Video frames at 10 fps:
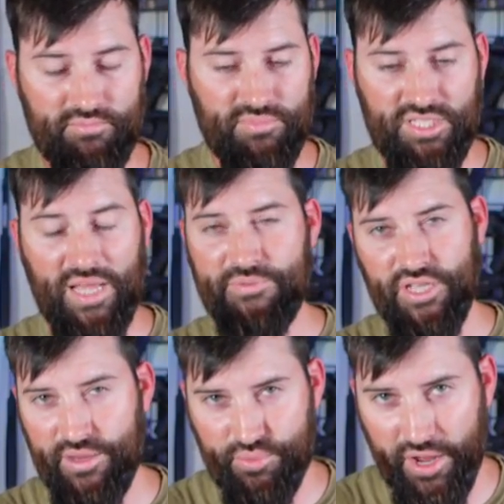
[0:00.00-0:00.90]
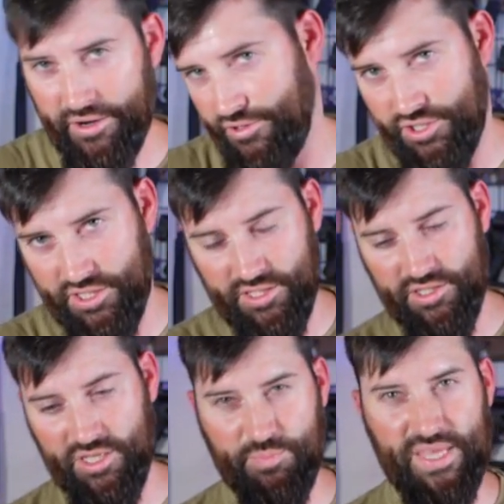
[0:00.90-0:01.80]
stops getting brighter. Just
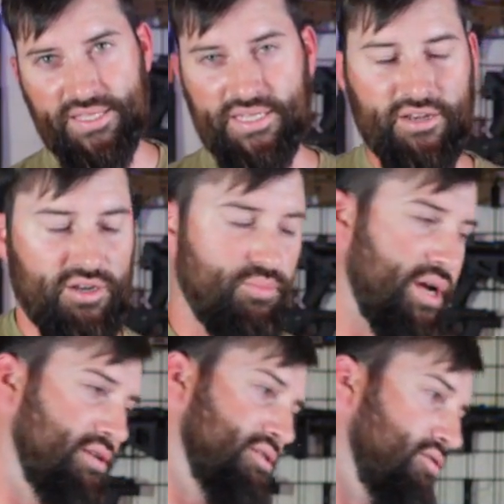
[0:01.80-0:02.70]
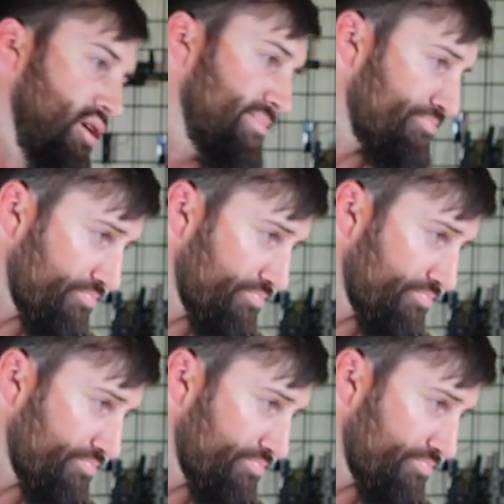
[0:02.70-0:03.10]
gets, it peaks out at a brightness, right?